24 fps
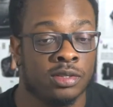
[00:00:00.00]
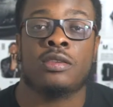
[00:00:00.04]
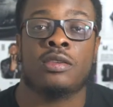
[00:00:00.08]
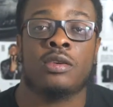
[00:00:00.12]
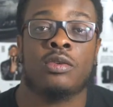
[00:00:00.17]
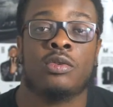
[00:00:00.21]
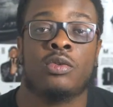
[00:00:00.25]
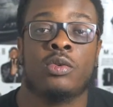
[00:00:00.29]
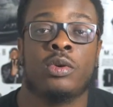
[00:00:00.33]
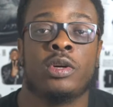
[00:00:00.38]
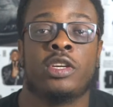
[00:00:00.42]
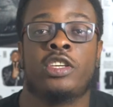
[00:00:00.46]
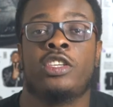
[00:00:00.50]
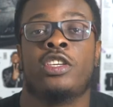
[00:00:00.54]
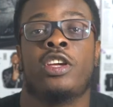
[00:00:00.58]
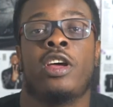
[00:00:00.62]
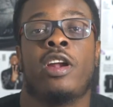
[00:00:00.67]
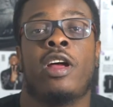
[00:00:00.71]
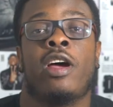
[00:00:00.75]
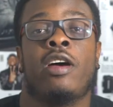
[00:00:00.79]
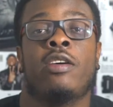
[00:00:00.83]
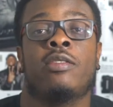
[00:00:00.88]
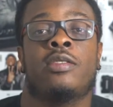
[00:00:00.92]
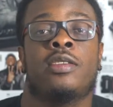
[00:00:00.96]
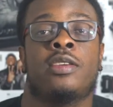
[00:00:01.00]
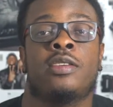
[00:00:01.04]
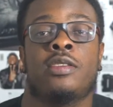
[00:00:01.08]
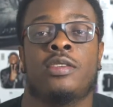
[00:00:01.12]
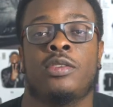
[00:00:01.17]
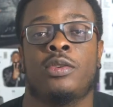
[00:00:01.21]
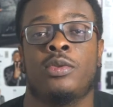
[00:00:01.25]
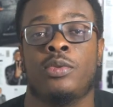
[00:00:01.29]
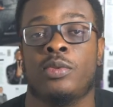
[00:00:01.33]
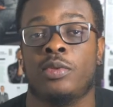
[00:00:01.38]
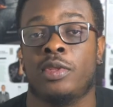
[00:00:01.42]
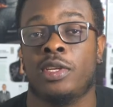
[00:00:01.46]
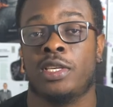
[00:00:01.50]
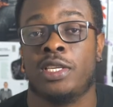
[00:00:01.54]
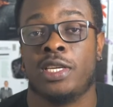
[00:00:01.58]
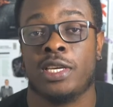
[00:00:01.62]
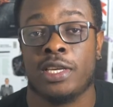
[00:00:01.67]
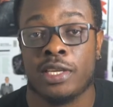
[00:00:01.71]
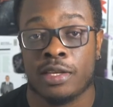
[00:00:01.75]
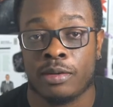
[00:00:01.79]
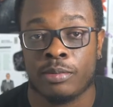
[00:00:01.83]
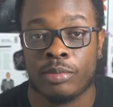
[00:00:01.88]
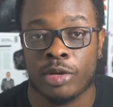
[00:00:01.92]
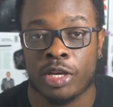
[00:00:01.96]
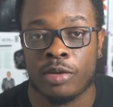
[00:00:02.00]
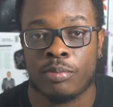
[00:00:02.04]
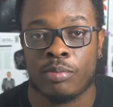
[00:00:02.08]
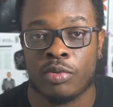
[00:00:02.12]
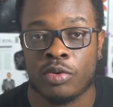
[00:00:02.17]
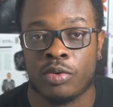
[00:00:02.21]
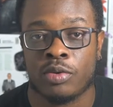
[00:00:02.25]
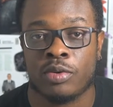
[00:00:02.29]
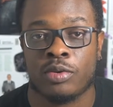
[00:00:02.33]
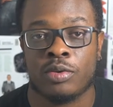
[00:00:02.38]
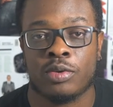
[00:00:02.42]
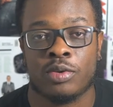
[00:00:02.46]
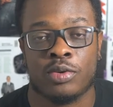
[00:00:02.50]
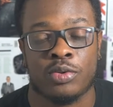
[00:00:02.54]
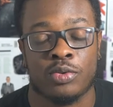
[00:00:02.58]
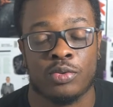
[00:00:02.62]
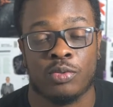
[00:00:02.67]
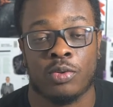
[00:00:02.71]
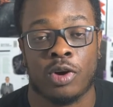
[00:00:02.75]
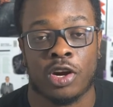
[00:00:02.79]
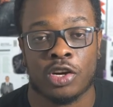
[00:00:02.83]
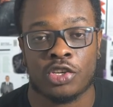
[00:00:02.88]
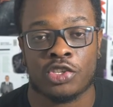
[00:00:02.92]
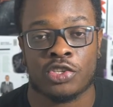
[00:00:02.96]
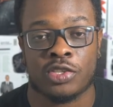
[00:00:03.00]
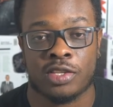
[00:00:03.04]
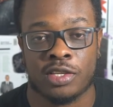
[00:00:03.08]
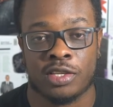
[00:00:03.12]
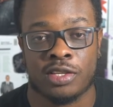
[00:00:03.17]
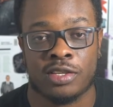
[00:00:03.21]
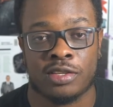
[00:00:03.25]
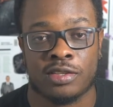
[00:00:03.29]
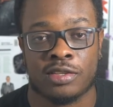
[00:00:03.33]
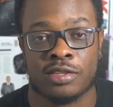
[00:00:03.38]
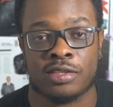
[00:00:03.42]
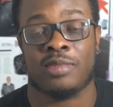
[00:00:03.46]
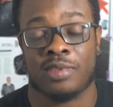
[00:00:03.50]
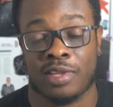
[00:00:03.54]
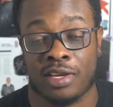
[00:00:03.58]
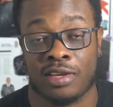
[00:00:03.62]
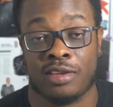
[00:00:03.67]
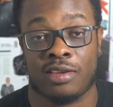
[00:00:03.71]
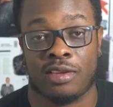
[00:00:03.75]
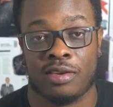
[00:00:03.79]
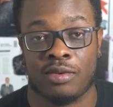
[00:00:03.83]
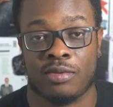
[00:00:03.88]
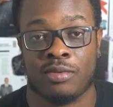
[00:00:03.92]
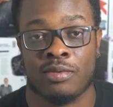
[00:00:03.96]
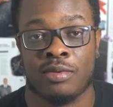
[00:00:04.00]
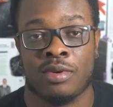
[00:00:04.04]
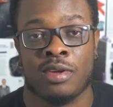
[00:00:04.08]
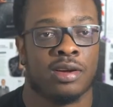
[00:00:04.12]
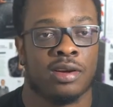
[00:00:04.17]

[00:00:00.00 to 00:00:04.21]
So quick shout out to the 10 people who watch these. Thank you.